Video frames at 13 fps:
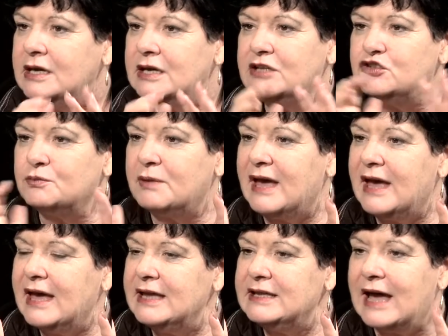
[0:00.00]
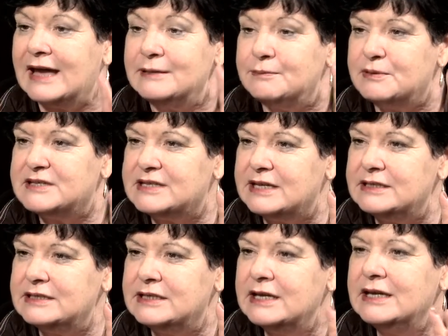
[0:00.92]
In Japan,
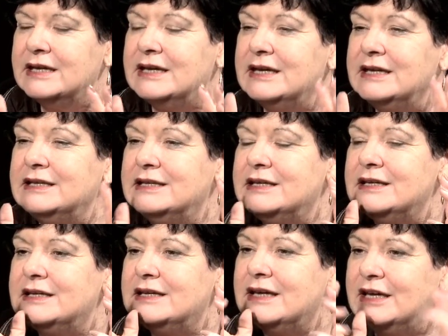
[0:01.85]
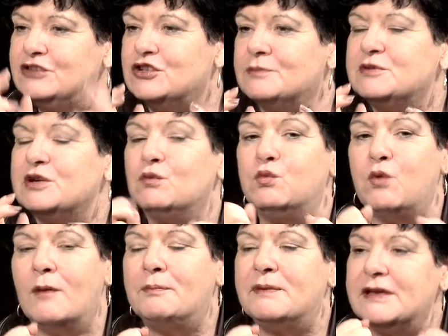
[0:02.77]
8%. In Egypt, a
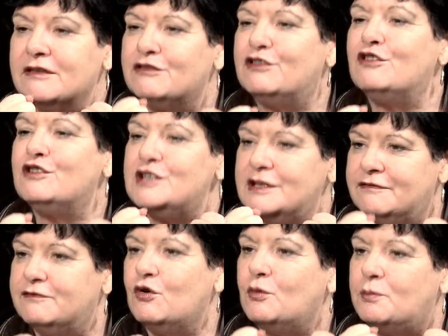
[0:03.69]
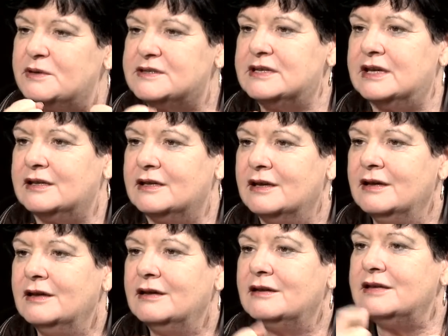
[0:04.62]
whopping 34%.
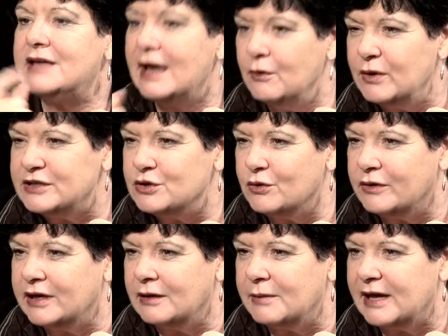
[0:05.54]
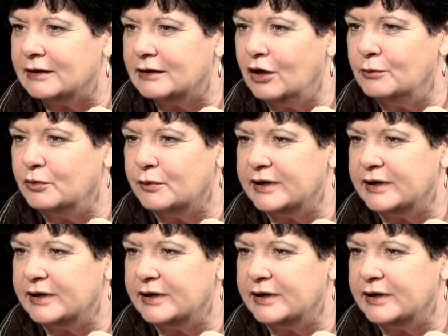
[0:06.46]
Now we're talking about global